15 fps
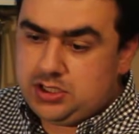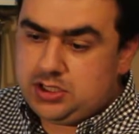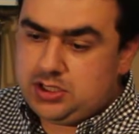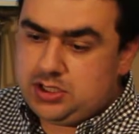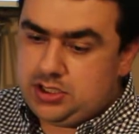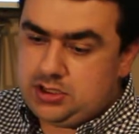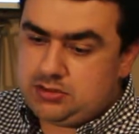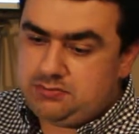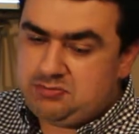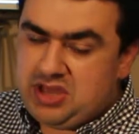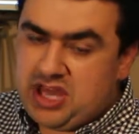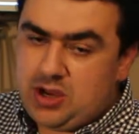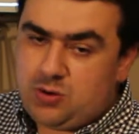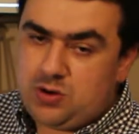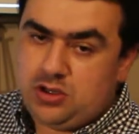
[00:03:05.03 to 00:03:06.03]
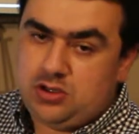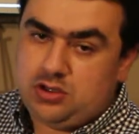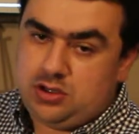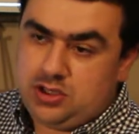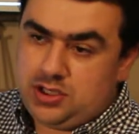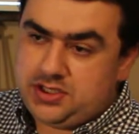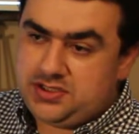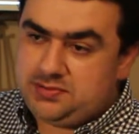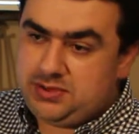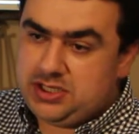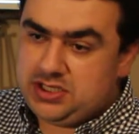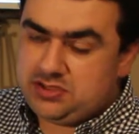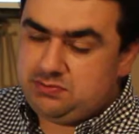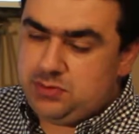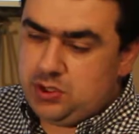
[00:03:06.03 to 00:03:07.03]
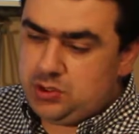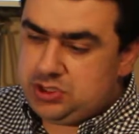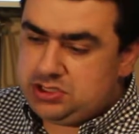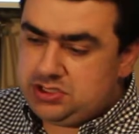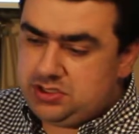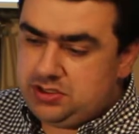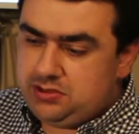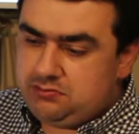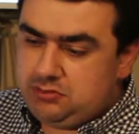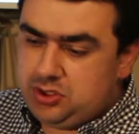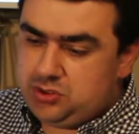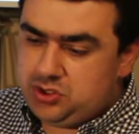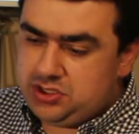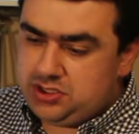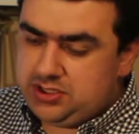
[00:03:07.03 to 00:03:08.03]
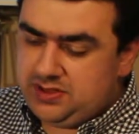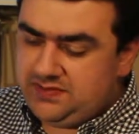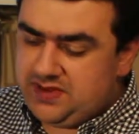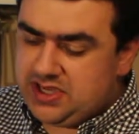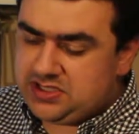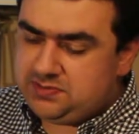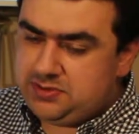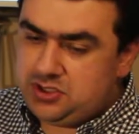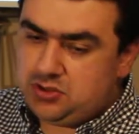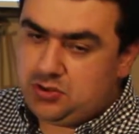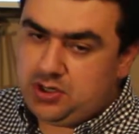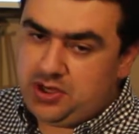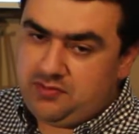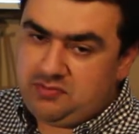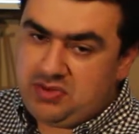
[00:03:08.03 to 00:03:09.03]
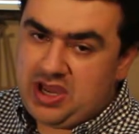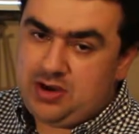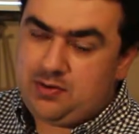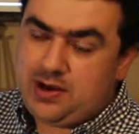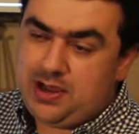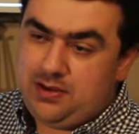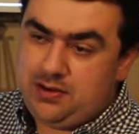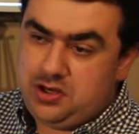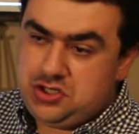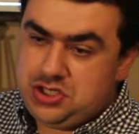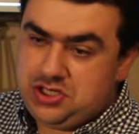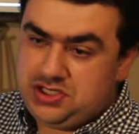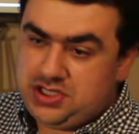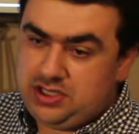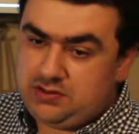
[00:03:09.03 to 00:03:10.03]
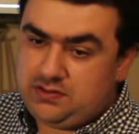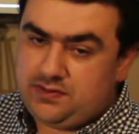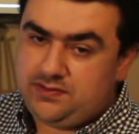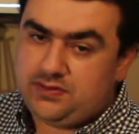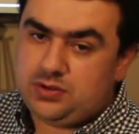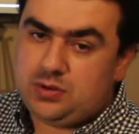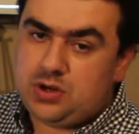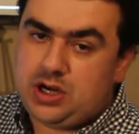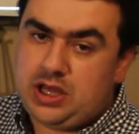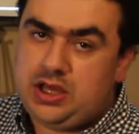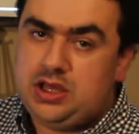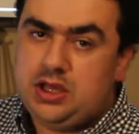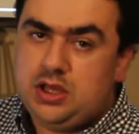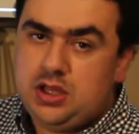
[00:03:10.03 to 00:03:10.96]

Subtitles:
power loss, because the vast majority of power outages here in Florida